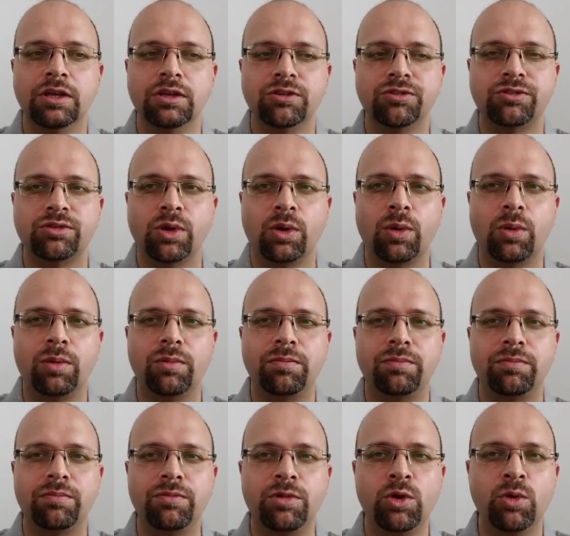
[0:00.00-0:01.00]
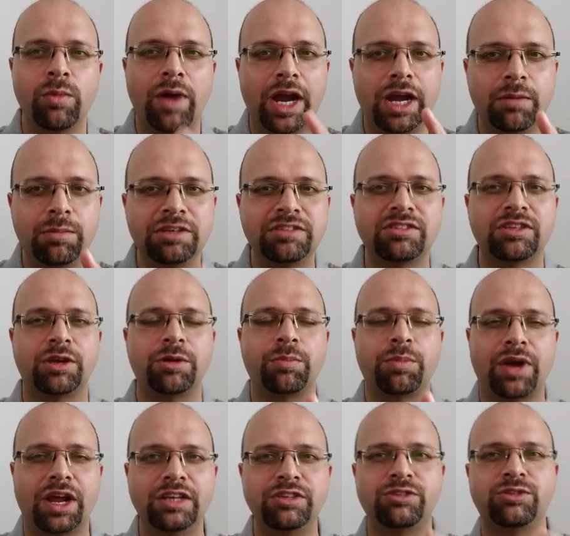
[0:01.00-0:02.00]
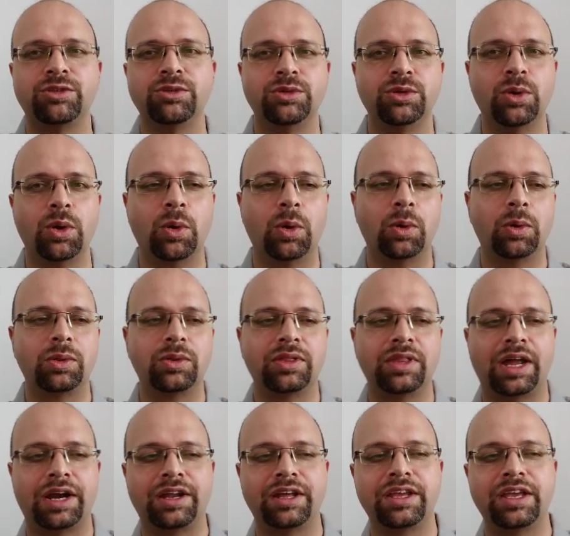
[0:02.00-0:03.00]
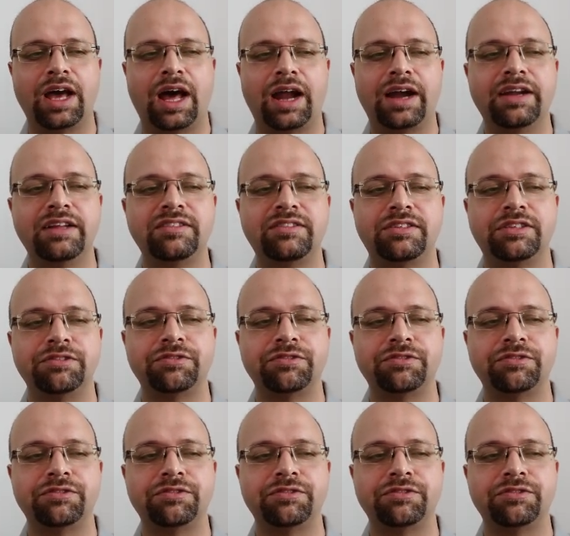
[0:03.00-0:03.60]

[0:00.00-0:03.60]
So you might be surprised to know that a yard is